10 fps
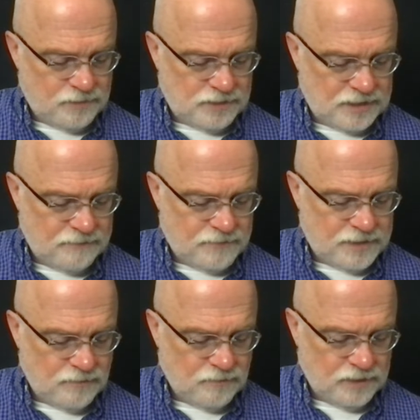which I
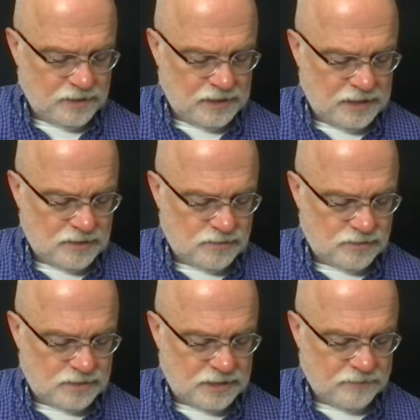find really
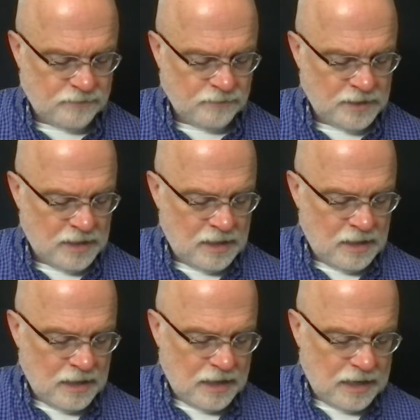interesting.
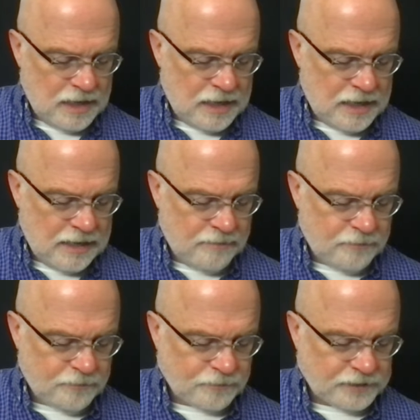
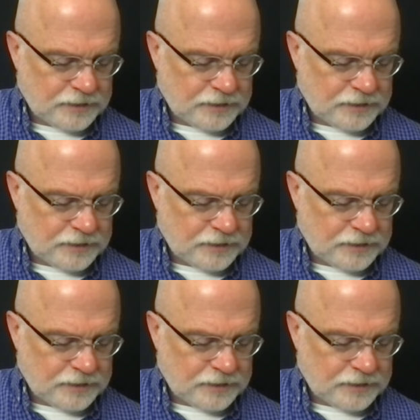Um,